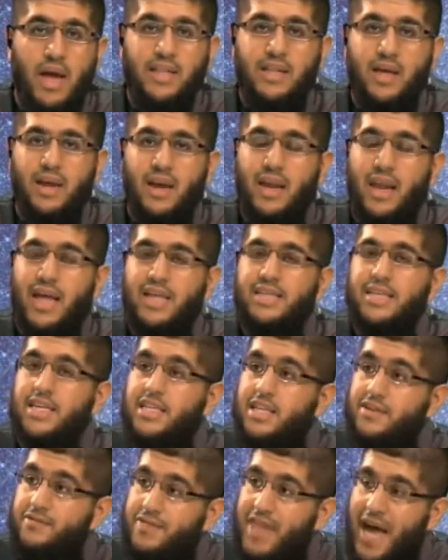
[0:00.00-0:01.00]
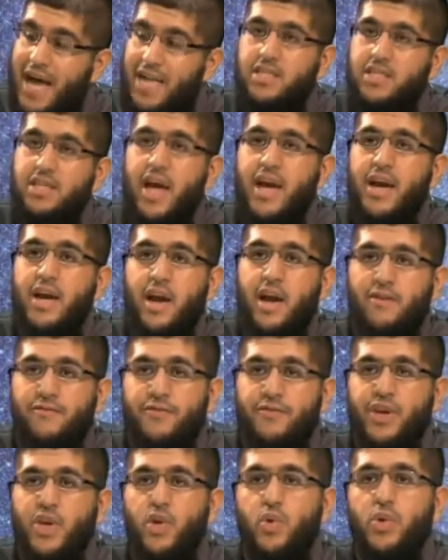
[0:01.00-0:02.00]
And then Allah says, if that's not enough
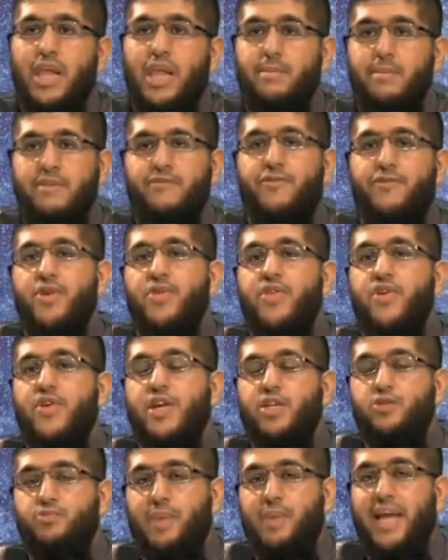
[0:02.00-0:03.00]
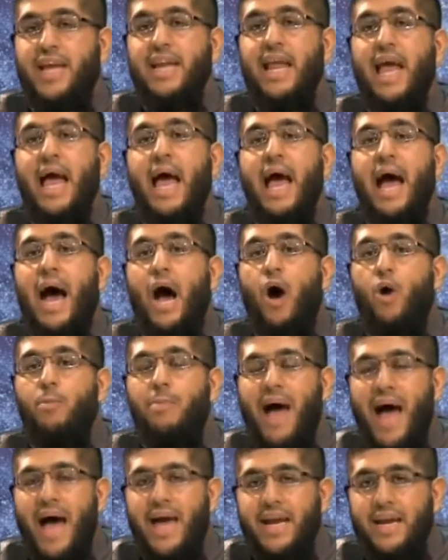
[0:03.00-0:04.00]
for you, let me further explain how
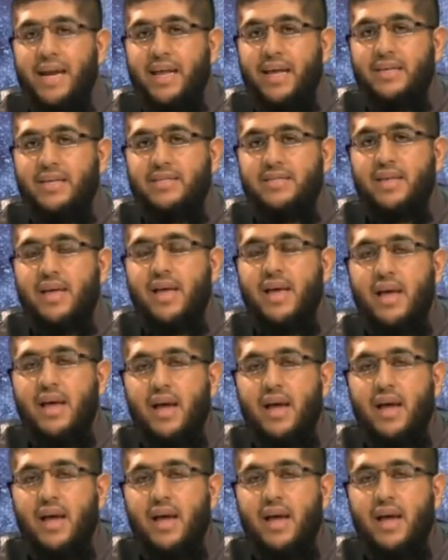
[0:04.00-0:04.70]
bad it is.